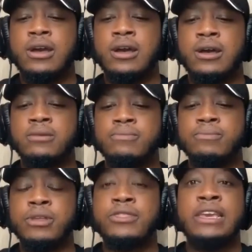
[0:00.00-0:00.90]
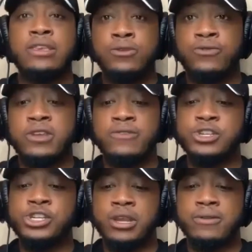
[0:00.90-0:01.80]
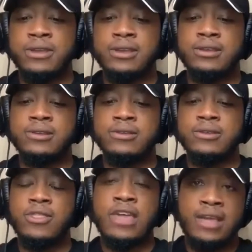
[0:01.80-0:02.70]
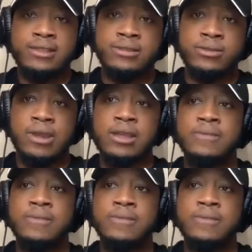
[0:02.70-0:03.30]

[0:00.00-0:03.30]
But thank you for even sharing that, right?